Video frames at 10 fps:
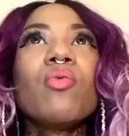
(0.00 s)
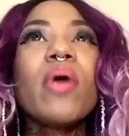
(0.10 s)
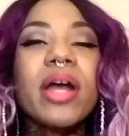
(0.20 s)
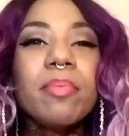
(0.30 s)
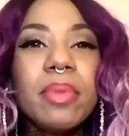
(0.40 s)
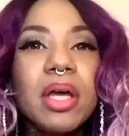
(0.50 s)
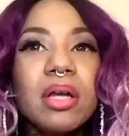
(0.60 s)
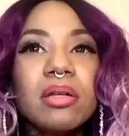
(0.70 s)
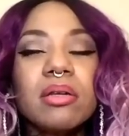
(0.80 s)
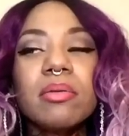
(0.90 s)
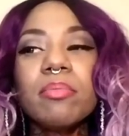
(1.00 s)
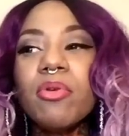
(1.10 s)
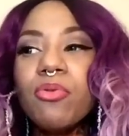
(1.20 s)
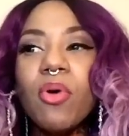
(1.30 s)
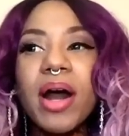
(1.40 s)
recommend
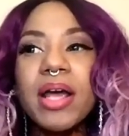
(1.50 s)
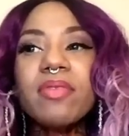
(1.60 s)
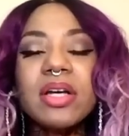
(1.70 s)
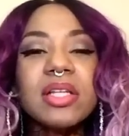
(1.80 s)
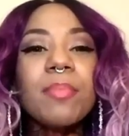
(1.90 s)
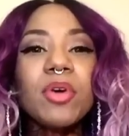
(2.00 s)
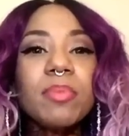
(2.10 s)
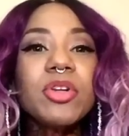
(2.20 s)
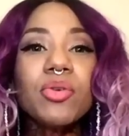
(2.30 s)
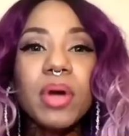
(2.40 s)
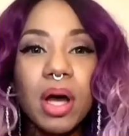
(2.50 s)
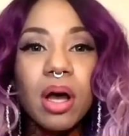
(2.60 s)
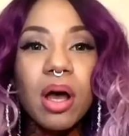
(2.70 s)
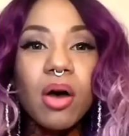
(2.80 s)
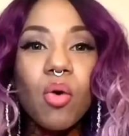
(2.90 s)
before I even, because I'm going to be doing
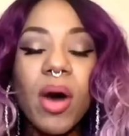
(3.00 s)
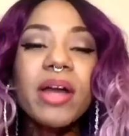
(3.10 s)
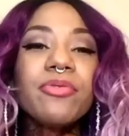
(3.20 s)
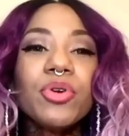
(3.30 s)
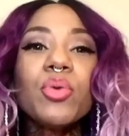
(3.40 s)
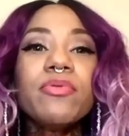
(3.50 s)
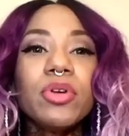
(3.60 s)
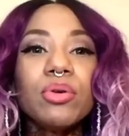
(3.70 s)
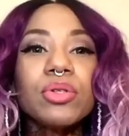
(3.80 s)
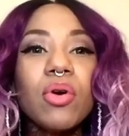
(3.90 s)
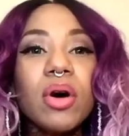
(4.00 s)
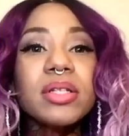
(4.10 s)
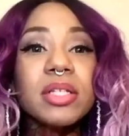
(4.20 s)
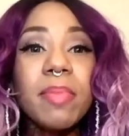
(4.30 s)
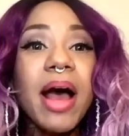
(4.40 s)
quite a few reviews
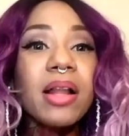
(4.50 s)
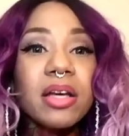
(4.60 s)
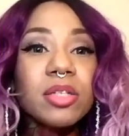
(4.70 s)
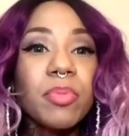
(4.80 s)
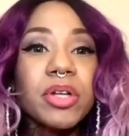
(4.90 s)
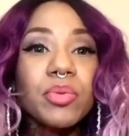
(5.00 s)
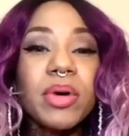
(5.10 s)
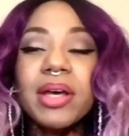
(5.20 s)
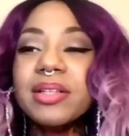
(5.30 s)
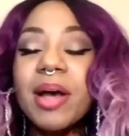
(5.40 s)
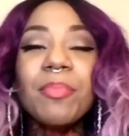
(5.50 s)
on some AliExpress wigs.